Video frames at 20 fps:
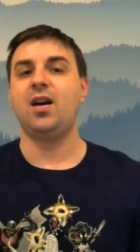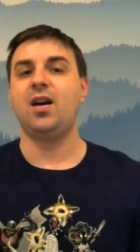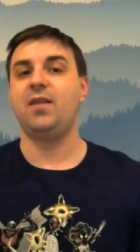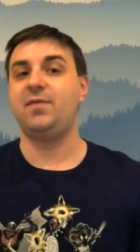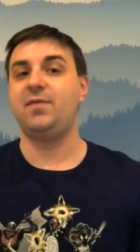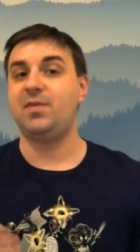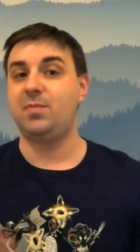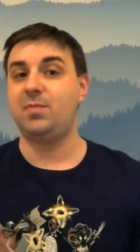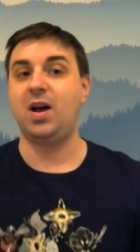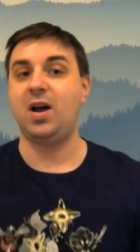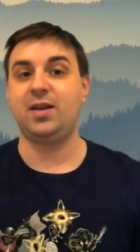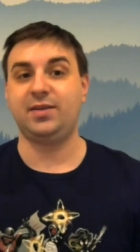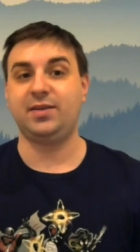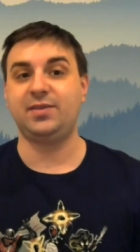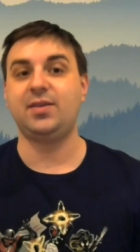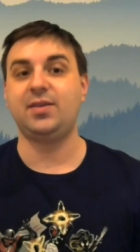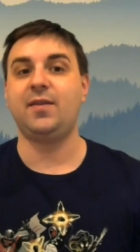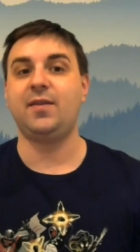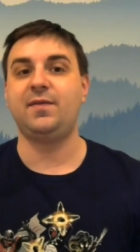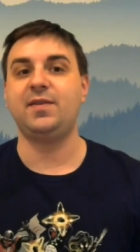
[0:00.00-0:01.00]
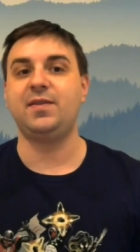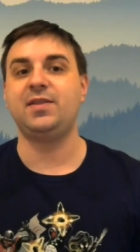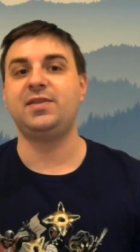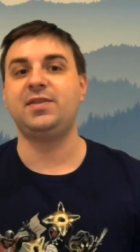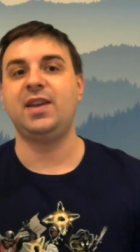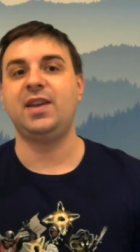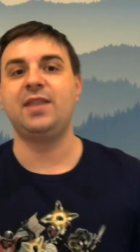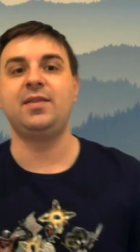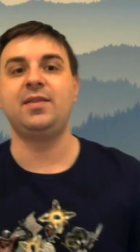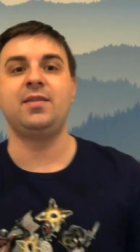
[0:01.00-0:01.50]
of the box
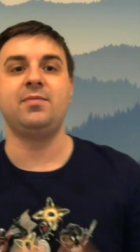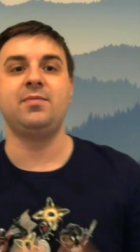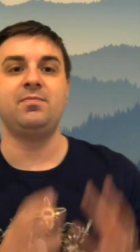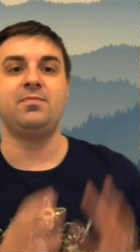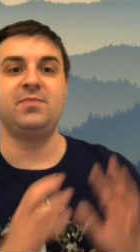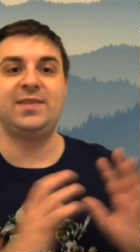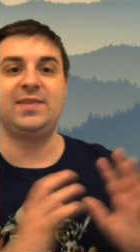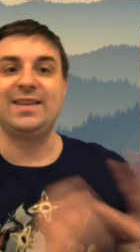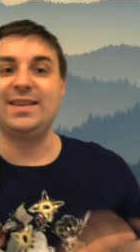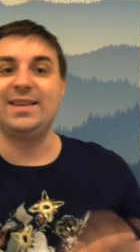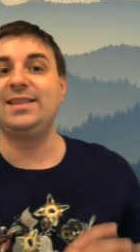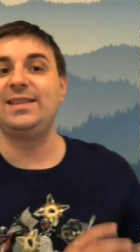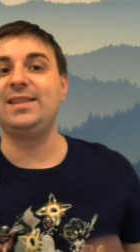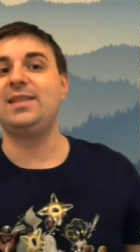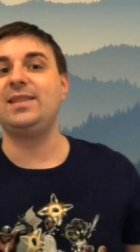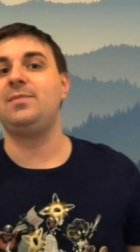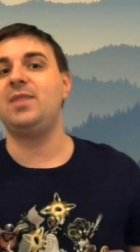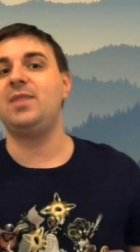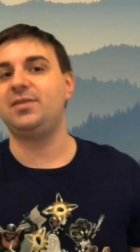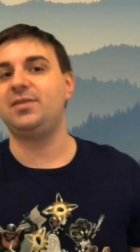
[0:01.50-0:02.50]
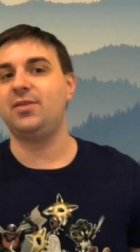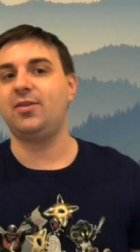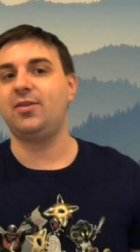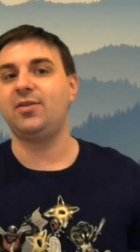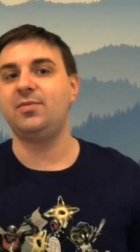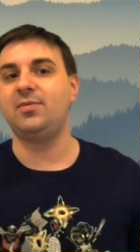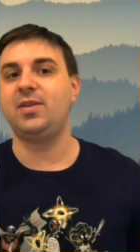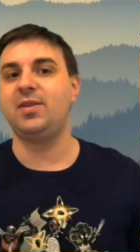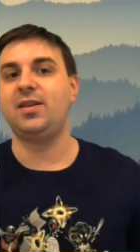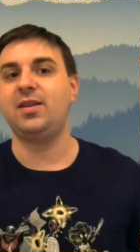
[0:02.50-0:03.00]
office, and then Disney makes
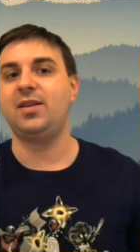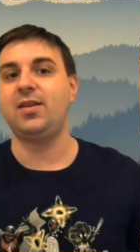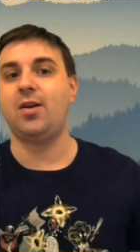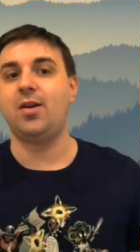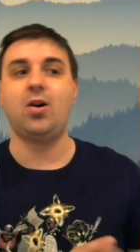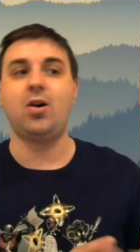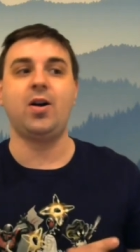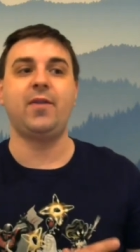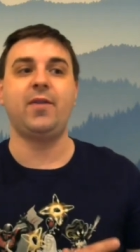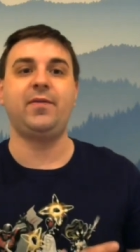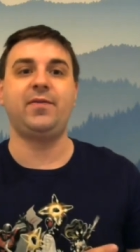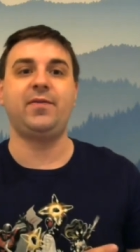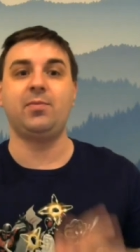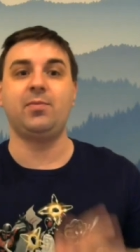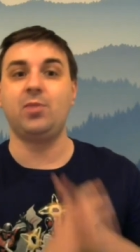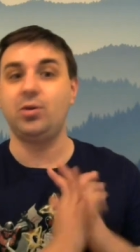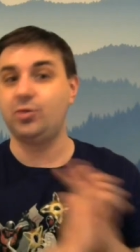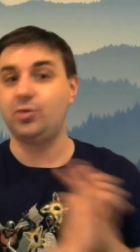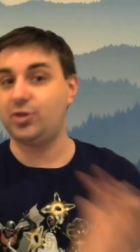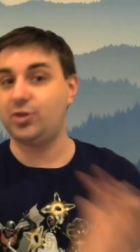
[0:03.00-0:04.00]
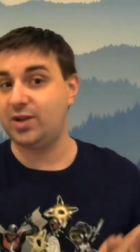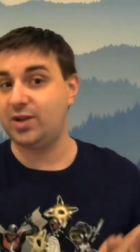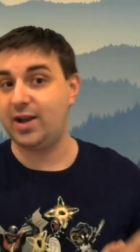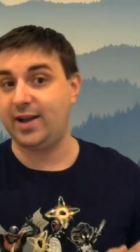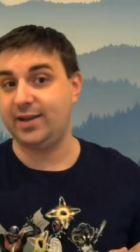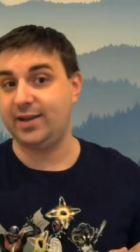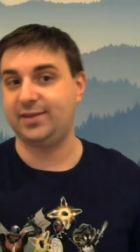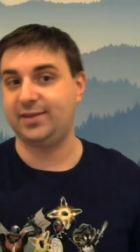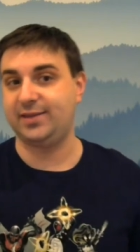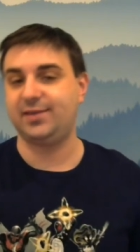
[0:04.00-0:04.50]
all the money off the
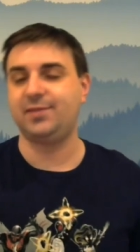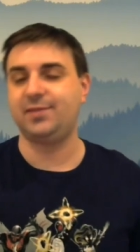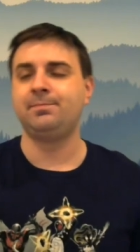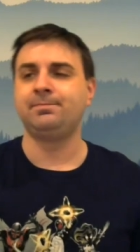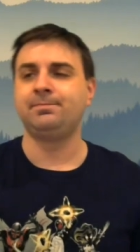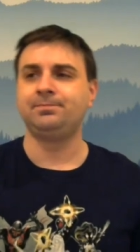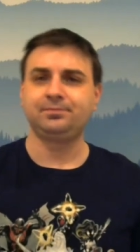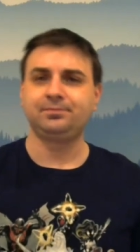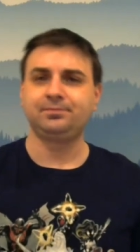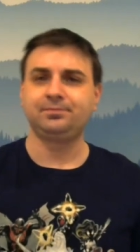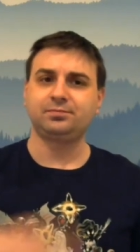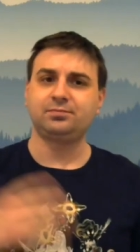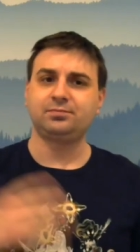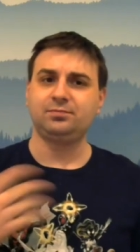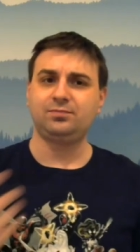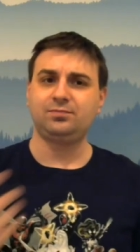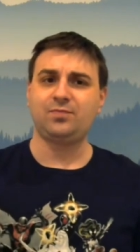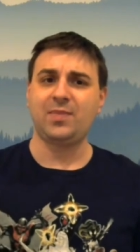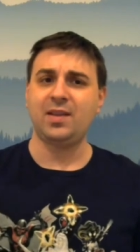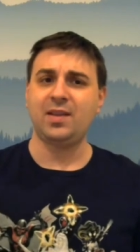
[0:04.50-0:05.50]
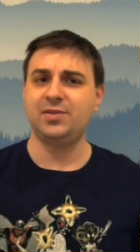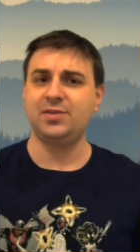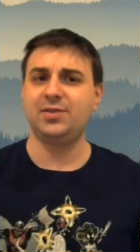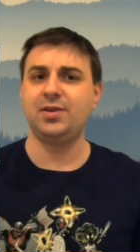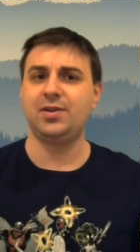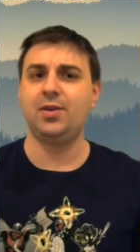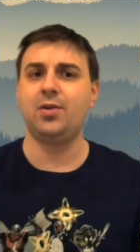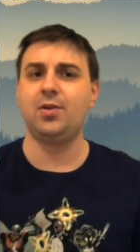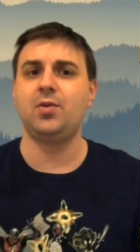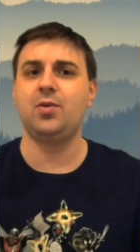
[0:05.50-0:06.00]
merchandise.
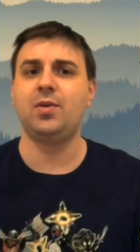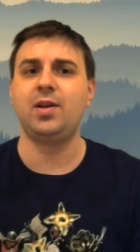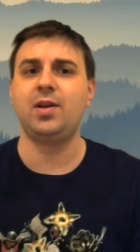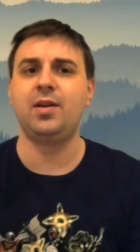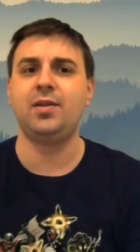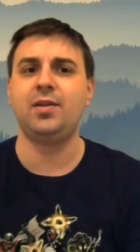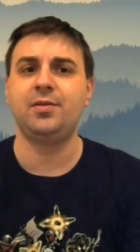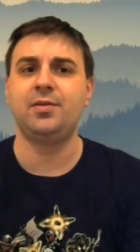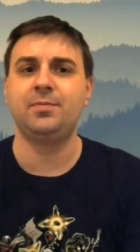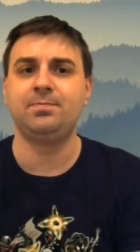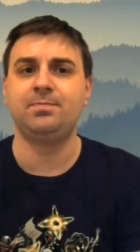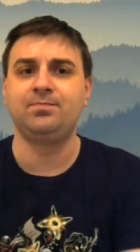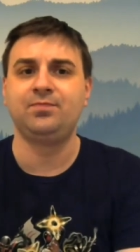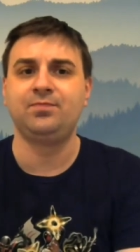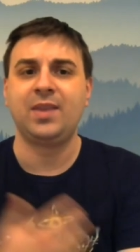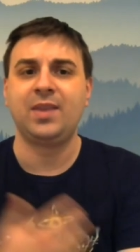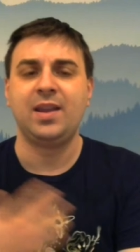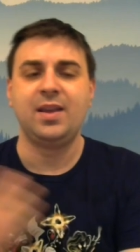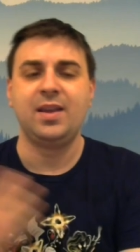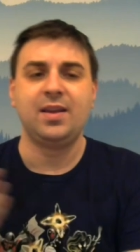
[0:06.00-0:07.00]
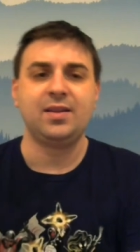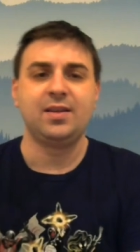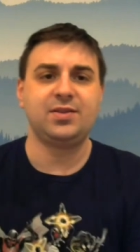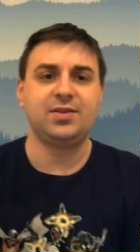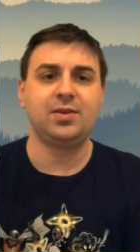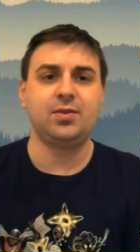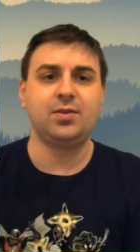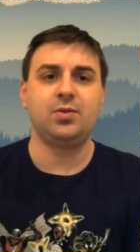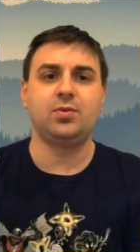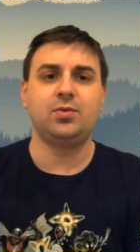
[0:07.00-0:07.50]
So, um,
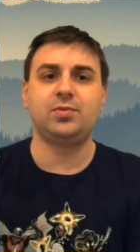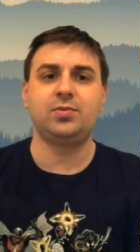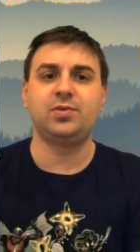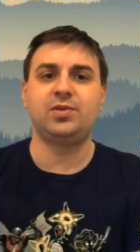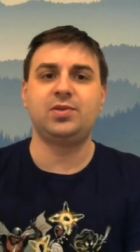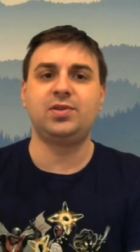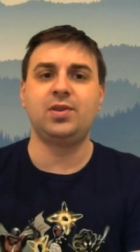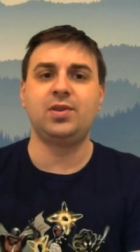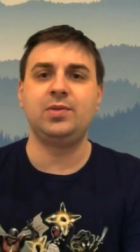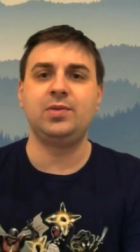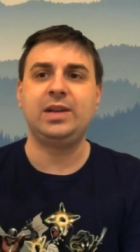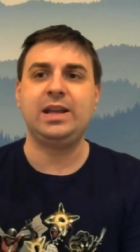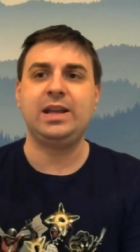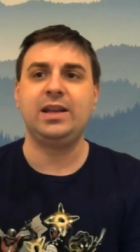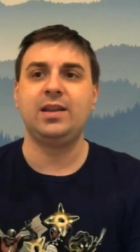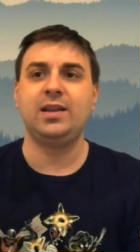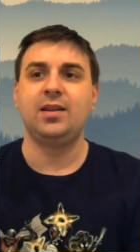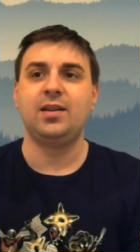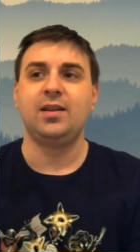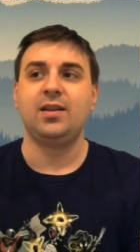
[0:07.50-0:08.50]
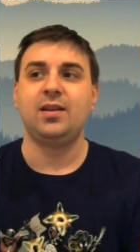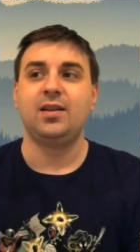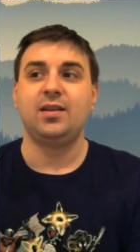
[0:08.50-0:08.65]
so Sony